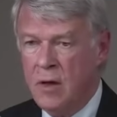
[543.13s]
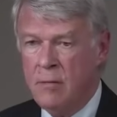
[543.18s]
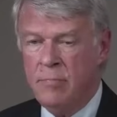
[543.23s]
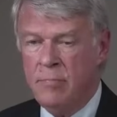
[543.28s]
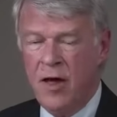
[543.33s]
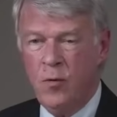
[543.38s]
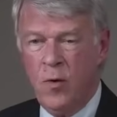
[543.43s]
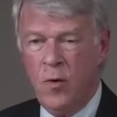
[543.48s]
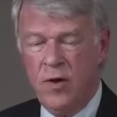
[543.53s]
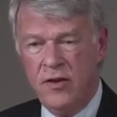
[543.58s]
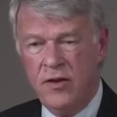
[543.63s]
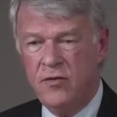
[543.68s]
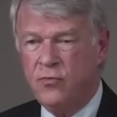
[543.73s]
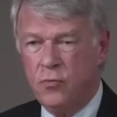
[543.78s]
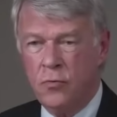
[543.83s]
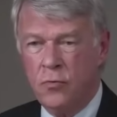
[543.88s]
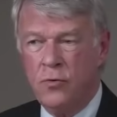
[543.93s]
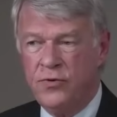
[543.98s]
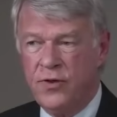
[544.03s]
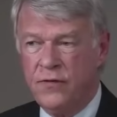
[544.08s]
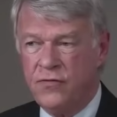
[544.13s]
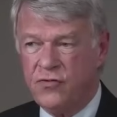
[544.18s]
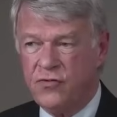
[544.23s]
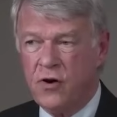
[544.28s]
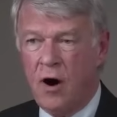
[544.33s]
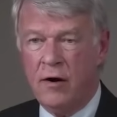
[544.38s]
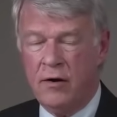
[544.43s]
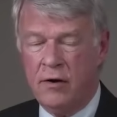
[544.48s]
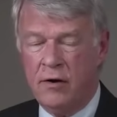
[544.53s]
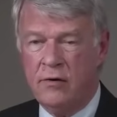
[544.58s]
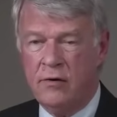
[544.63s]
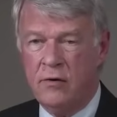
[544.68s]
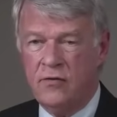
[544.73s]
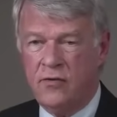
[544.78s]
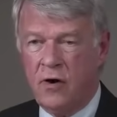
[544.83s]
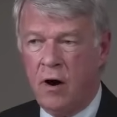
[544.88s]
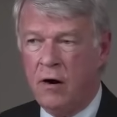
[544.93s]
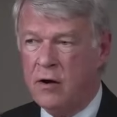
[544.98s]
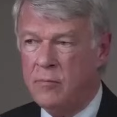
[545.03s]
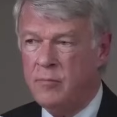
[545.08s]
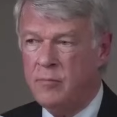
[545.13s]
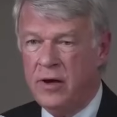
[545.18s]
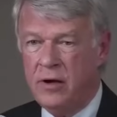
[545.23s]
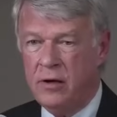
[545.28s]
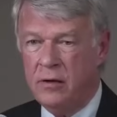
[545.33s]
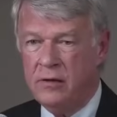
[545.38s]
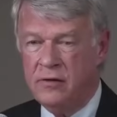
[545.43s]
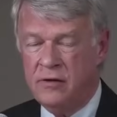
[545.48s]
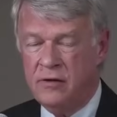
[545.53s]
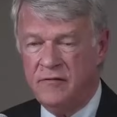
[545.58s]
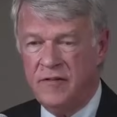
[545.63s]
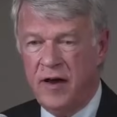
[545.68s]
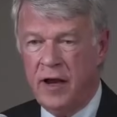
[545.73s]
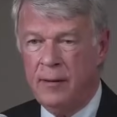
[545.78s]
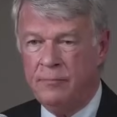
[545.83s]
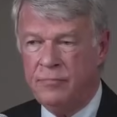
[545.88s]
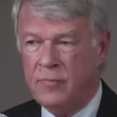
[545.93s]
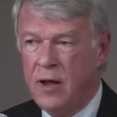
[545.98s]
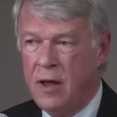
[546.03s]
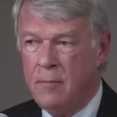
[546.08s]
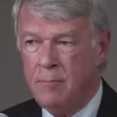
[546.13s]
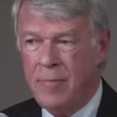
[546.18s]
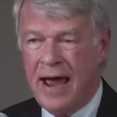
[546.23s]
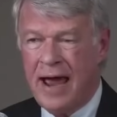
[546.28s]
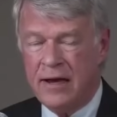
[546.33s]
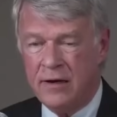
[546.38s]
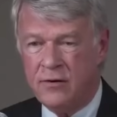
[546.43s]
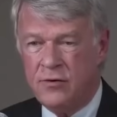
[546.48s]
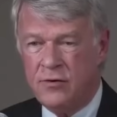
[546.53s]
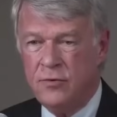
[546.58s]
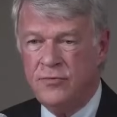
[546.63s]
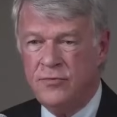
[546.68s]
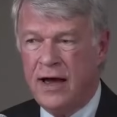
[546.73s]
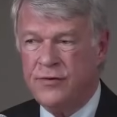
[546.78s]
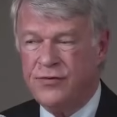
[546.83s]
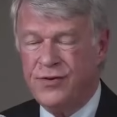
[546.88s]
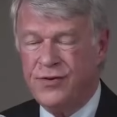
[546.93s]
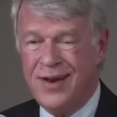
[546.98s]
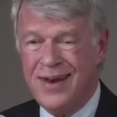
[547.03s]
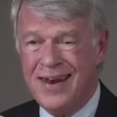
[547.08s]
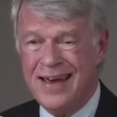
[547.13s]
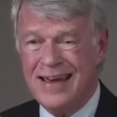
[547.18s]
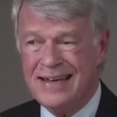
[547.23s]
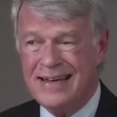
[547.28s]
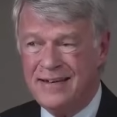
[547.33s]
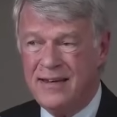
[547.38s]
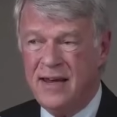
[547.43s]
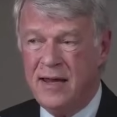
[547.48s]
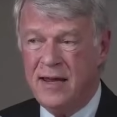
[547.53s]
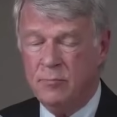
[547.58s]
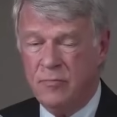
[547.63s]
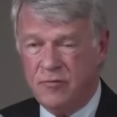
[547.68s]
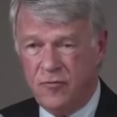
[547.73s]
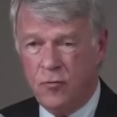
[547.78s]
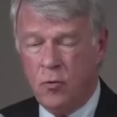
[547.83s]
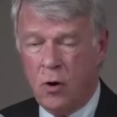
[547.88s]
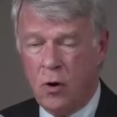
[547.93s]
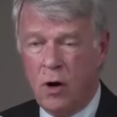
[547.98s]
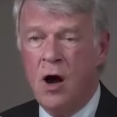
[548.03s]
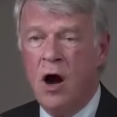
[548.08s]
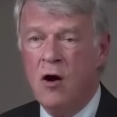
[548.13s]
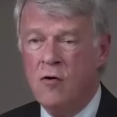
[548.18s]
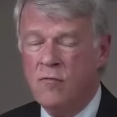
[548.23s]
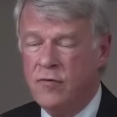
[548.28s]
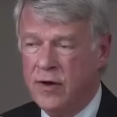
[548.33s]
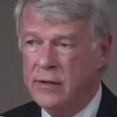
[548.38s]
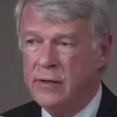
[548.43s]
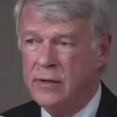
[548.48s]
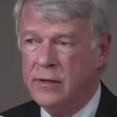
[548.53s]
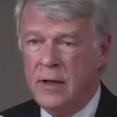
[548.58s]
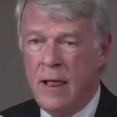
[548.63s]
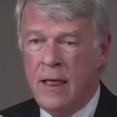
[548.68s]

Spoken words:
the way, these rules have started being developed back in 2019 before COVID,